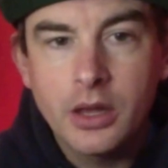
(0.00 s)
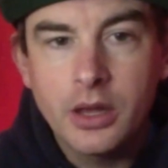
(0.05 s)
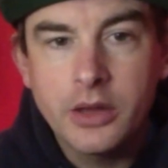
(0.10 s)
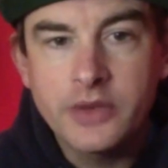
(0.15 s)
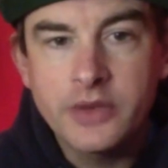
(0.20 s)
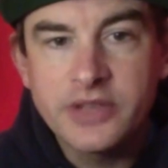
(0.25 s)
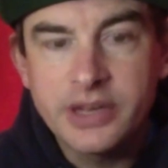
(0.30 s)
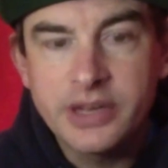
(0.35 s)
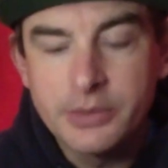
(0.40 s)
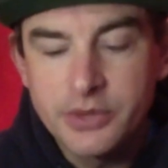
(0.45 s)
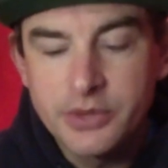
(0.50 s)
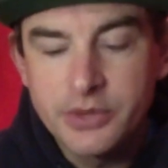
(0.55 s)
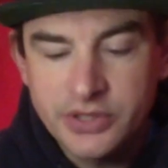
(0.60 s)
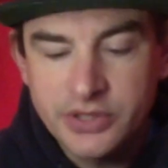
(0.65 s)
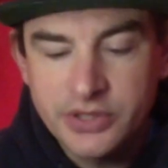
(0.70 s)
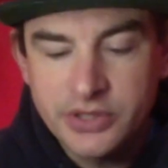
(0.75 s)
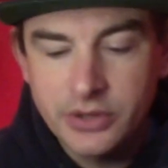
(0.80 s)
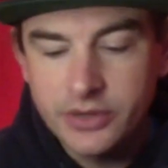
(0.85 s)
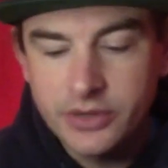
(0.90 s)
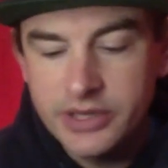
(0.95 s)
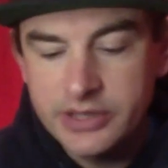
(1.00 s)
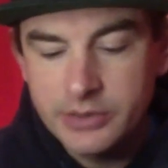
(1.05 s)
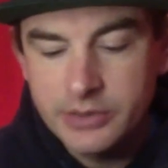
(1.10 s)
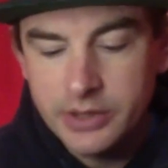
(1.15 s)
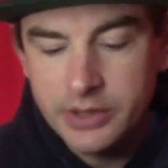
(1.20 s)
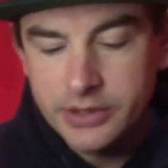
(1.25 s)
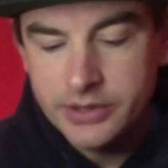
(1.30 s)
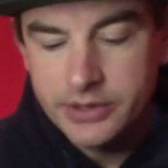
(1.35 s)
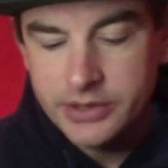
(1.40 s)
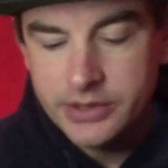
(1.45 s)
Those elements, like these
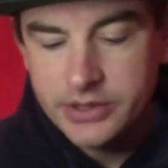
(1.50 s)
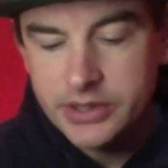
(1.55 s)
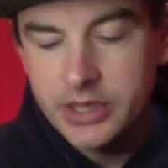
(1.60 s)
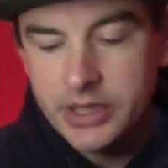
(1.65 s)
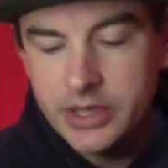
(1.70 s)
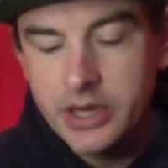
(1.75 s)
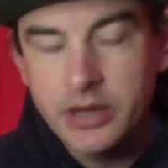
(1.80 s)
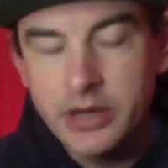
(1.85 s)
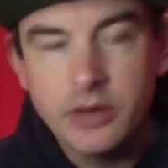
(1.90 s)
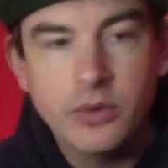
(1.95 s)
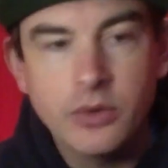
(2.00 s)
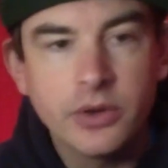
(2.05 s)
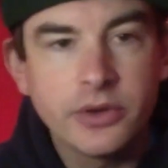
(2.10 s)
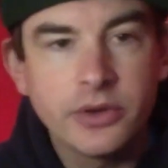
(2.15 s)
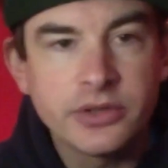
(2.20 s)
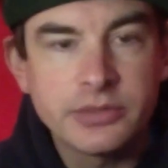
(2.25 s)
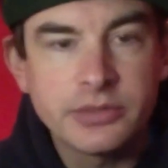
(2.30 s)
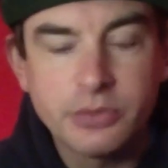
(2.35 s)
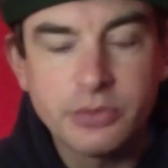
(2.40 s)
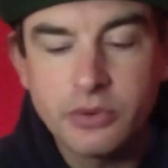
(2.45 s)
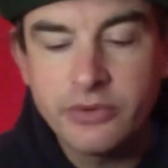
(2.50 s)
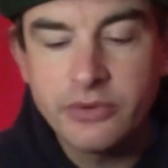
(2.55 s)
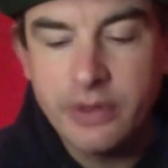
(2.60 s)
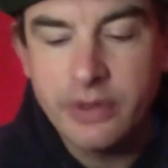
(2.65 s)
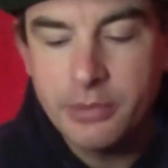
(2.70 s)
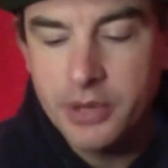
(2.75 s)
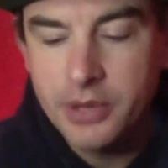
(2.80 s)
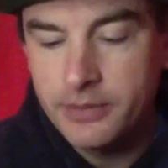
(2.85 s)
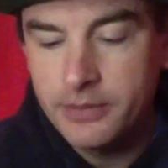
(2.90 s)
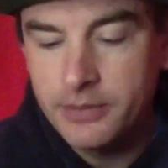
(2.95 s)
ones, quite a nice supportive
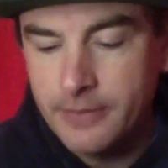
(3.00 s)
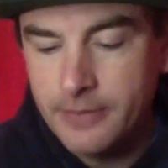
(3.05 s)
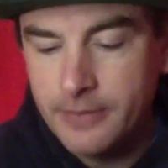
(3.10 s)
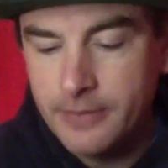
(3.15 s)
upper.